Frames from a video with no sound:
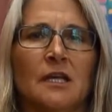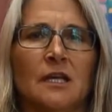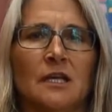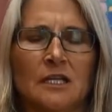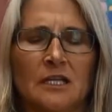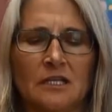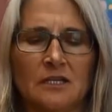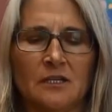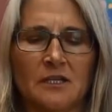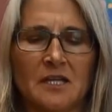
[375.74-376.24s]

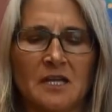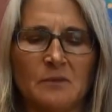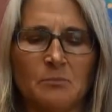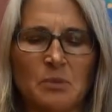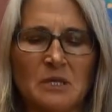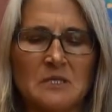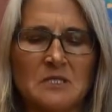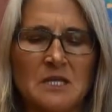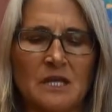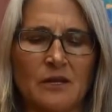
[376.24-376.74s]
and it'll
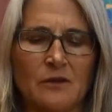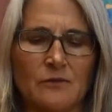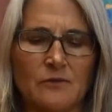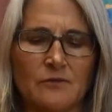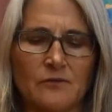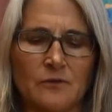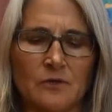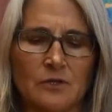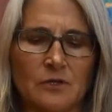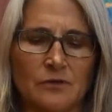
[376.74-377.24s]
keep it down
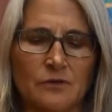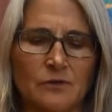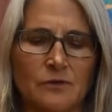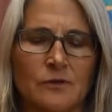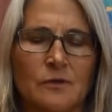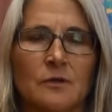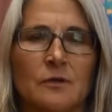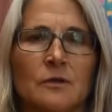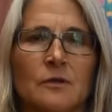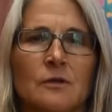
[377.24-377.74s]
for you.
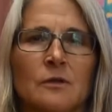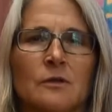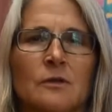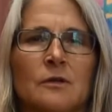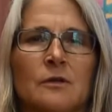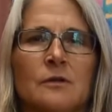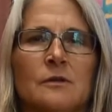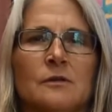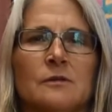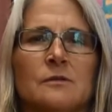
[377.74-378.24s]

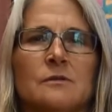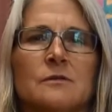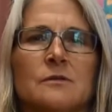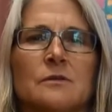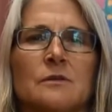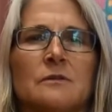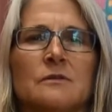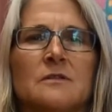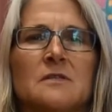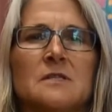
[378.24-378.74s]

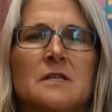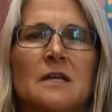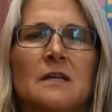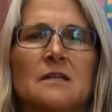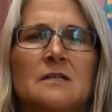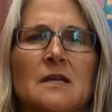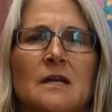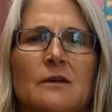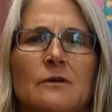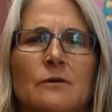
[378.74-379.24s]
So it'll
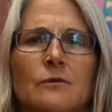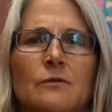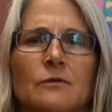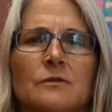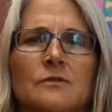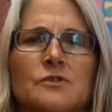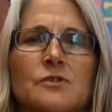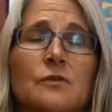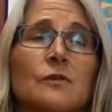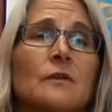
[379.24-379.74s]
stay
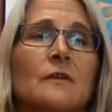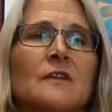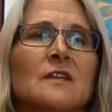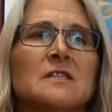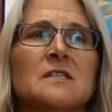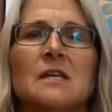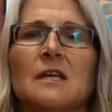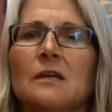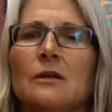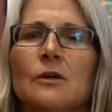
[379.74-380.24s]
down. So
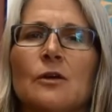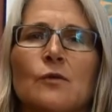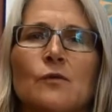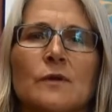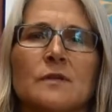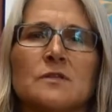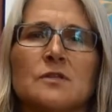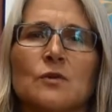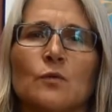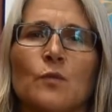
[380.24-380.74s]
this can
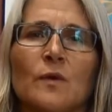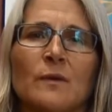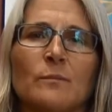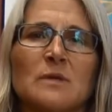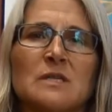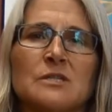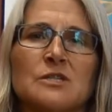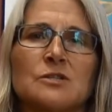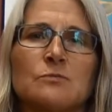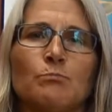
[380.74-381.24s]
go into
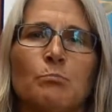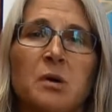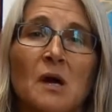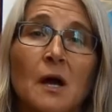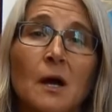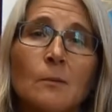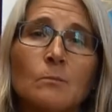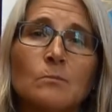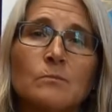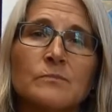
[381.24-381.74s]
women's
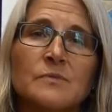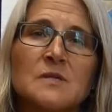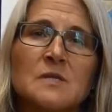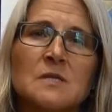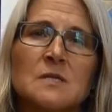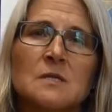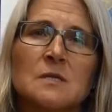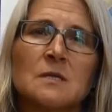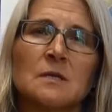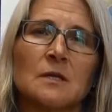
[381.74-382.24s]

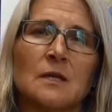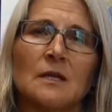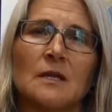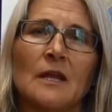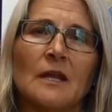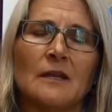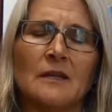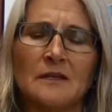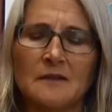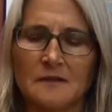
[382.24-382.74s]
pumps and
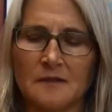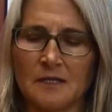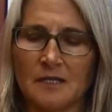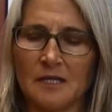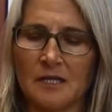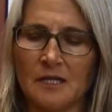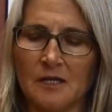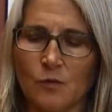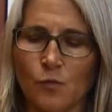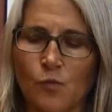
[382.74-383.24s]

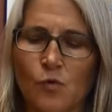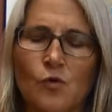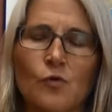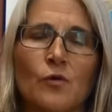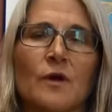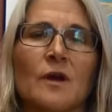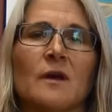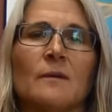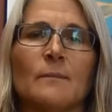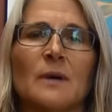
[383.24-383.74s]
anything and it
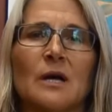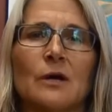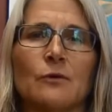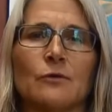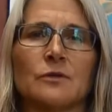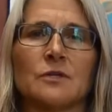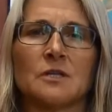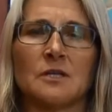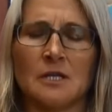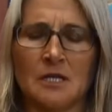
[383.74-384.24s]
won't come
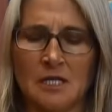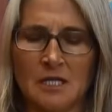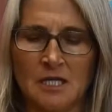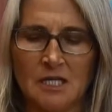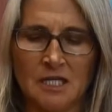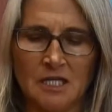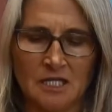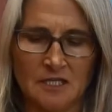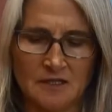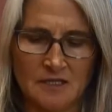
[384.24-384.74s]
out.
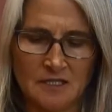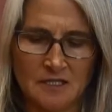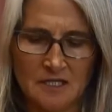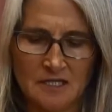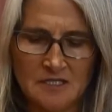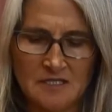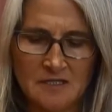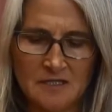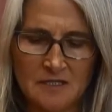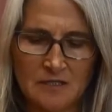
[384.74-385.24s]
And the
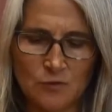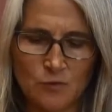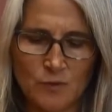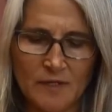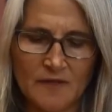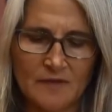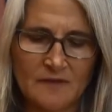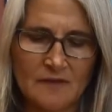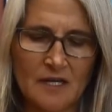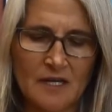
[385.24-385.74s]
nice thing
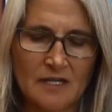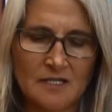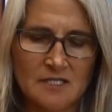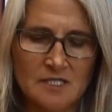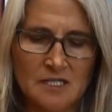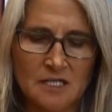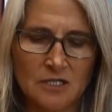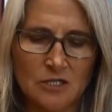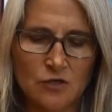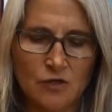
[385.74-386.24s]
with that
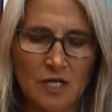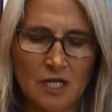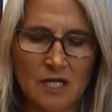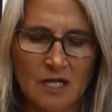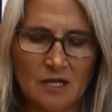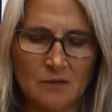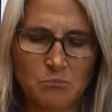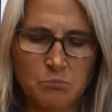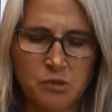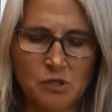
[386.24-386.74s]
is then you
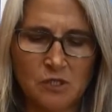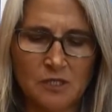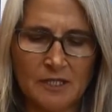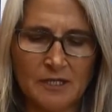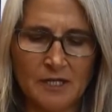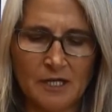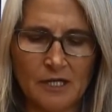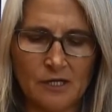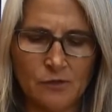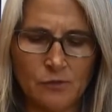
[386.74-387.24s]
can pull
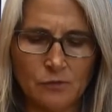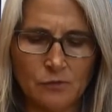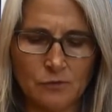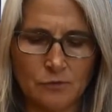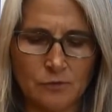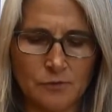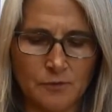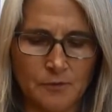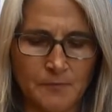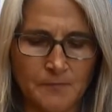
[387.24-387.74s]
it out
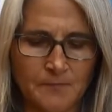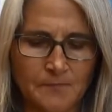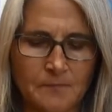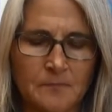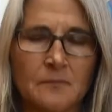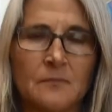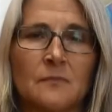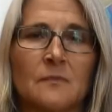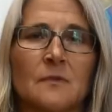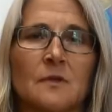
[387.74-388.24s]

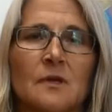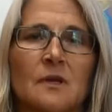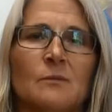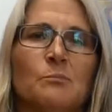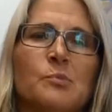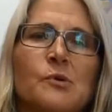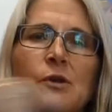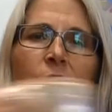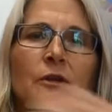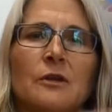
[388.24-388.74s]

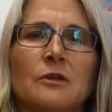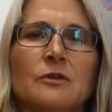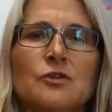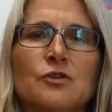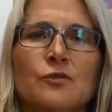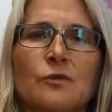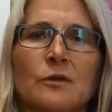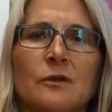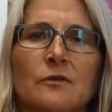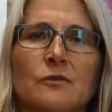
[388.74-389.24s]
and put it
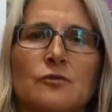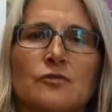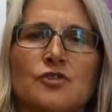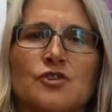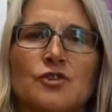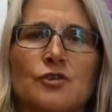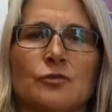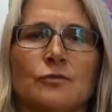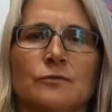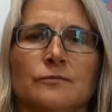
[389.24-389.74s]
into another
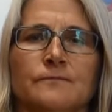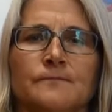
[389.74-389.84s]
shoe.